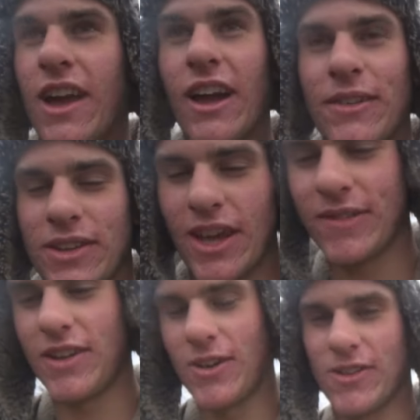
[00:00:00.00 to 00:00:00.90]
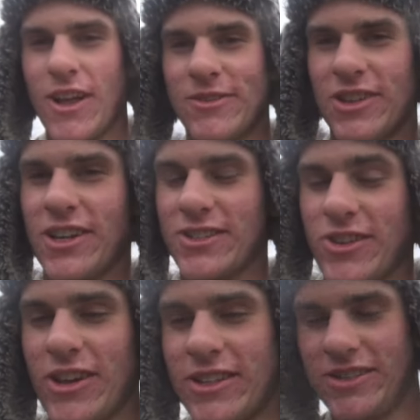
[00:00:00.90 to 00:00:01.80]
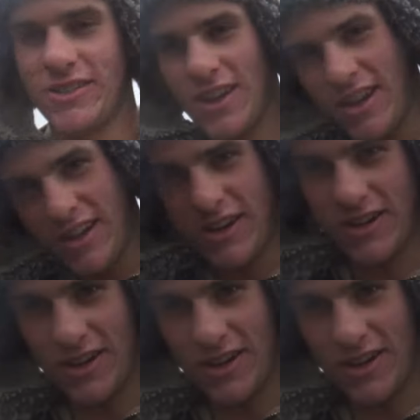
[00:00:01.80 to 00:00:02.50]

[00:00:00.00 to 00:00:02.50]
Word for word: Yeah, I have to have no gloves on so I can, you